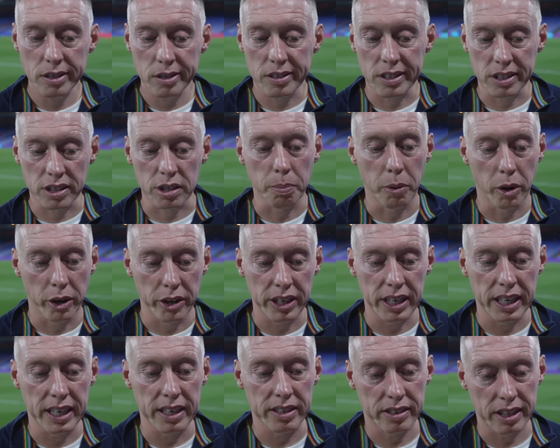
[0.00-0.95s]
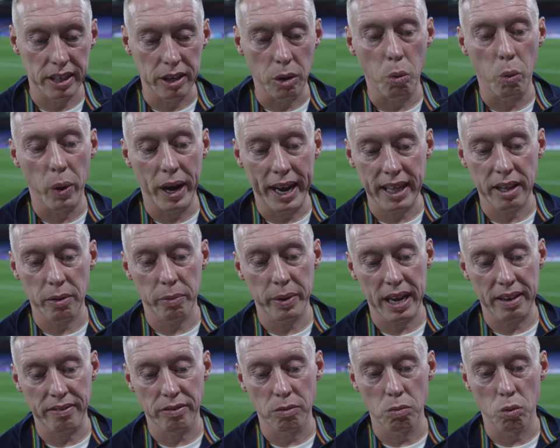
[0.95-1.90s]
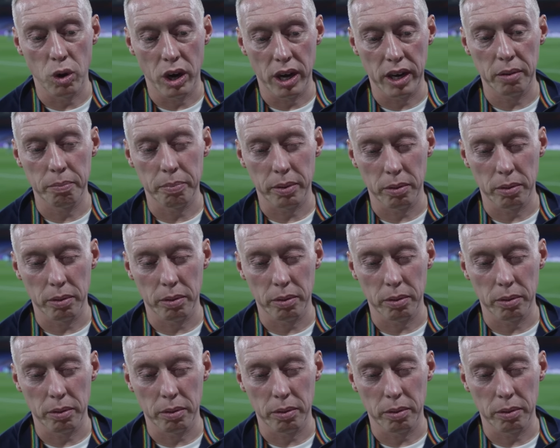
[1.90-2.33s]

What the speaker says: disappointed in a way that we haven't won,